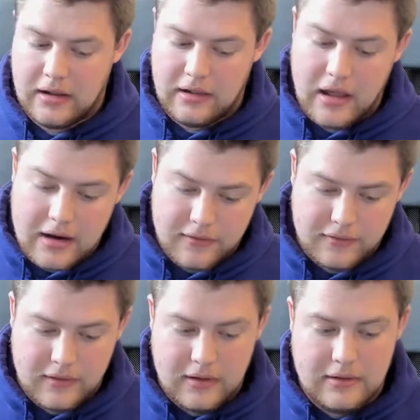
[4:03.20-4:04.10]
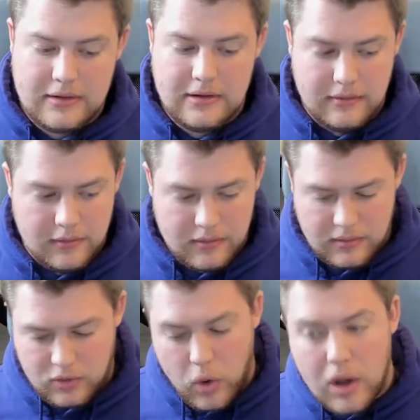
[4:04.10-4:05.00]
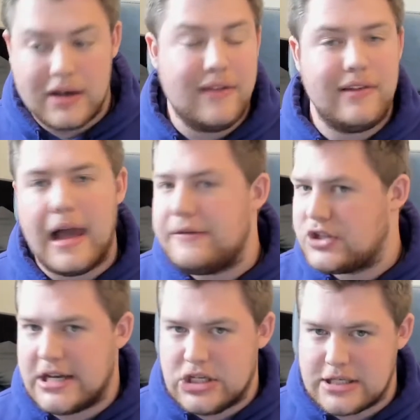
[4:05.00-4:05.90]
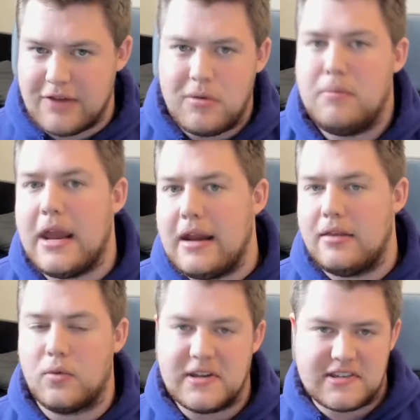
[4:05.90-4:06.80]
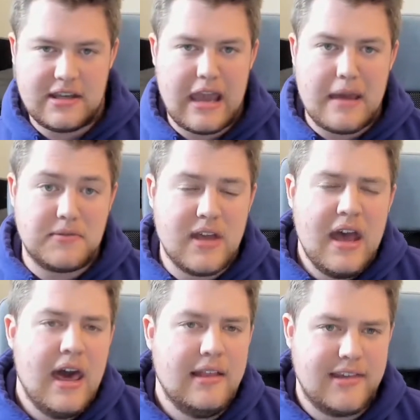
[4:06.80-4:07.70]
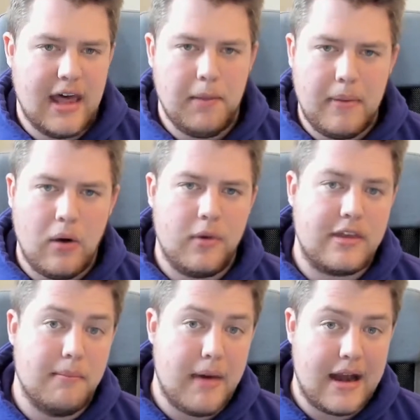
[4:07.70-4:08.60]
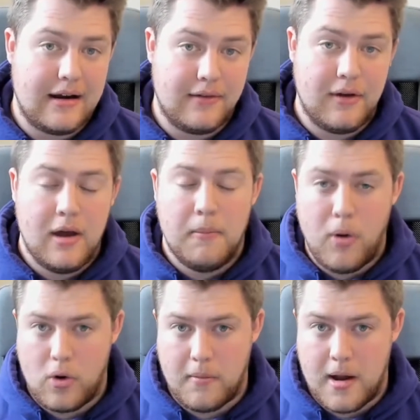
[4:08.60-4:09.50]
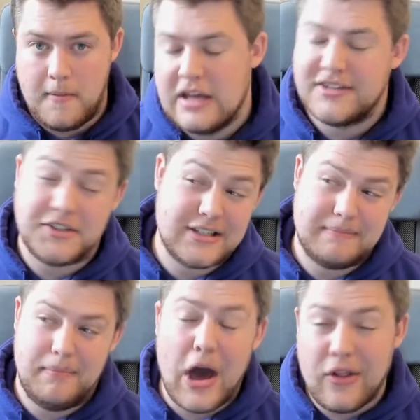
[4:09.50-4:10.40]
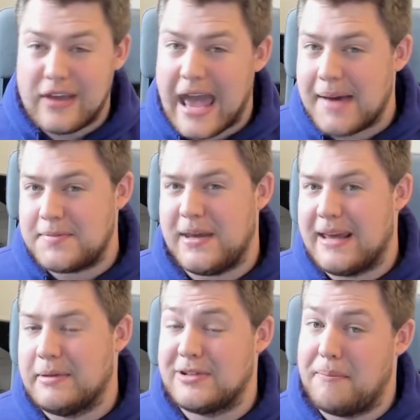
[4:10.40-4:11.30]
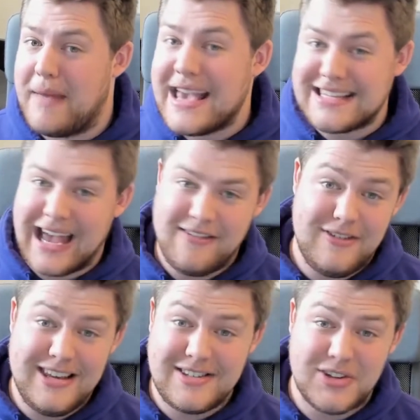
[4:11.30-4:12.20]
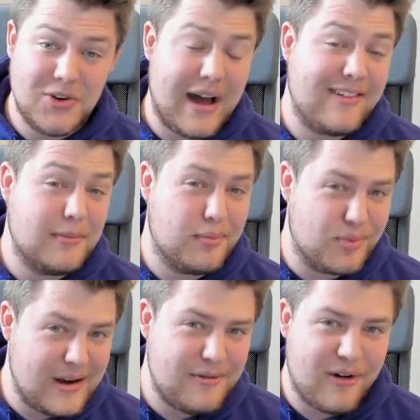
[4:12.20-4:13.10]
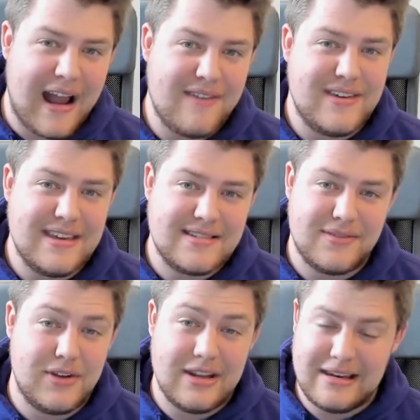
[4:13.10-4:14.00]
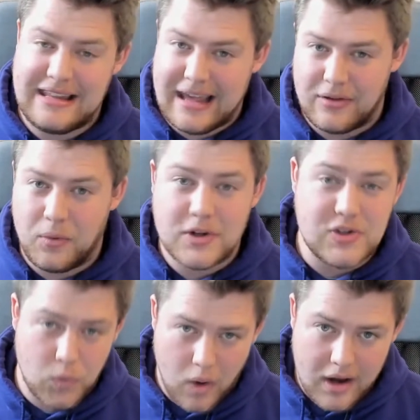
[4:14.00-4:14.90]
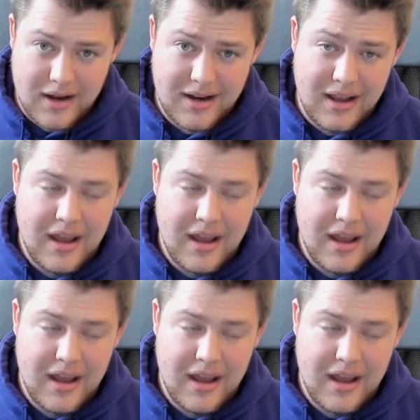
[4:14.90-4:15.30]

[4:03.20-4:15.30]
a lot of quality of life changes have been made in the recent help out with competitive Pokemon, such as bottle caps, being able to max IVs so you don't have to breed for IVs if you didn't get the ones you wanted,